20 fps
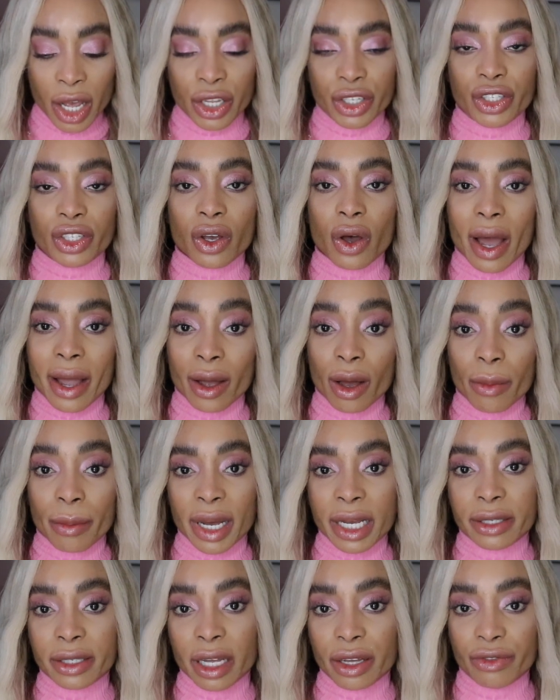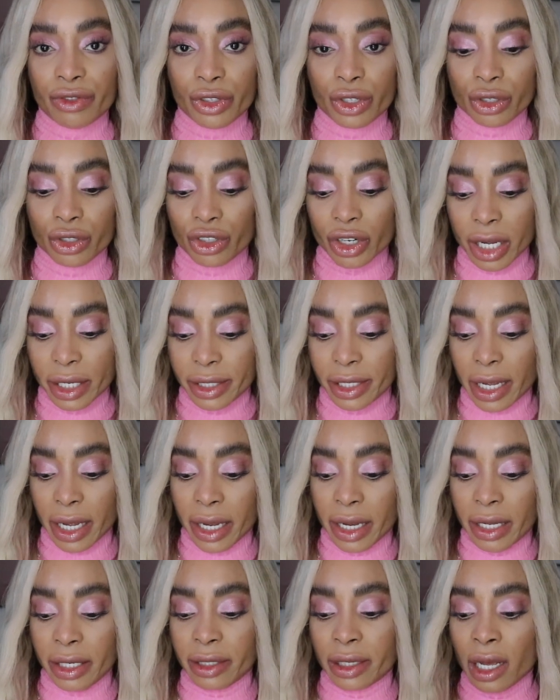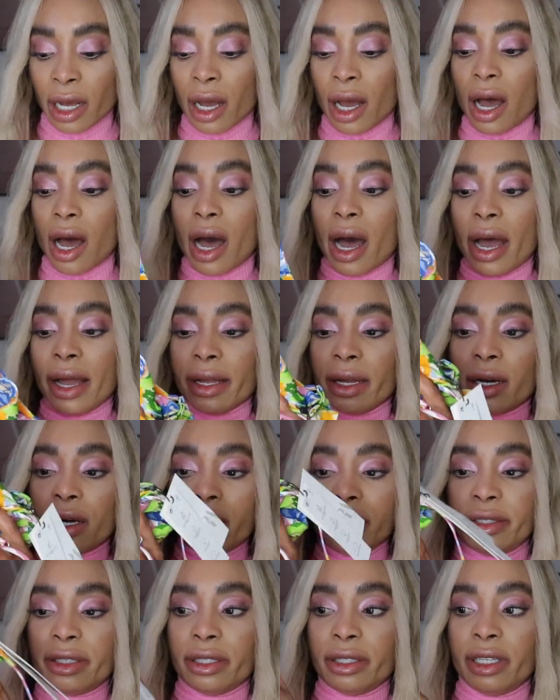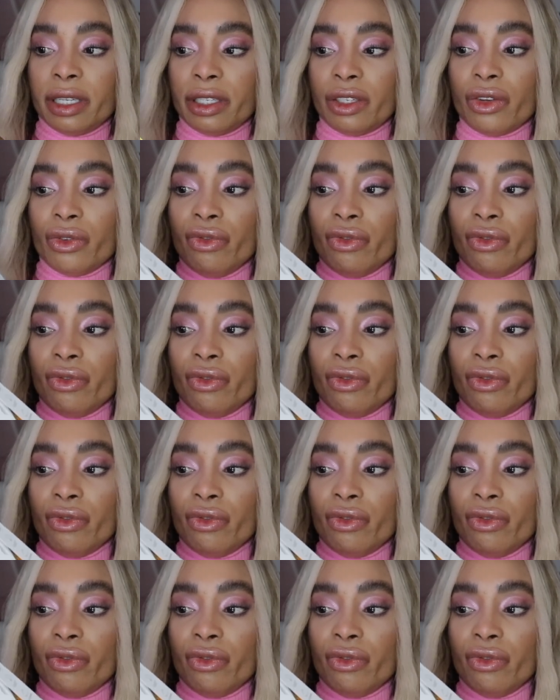So I got myself two dresses. I got this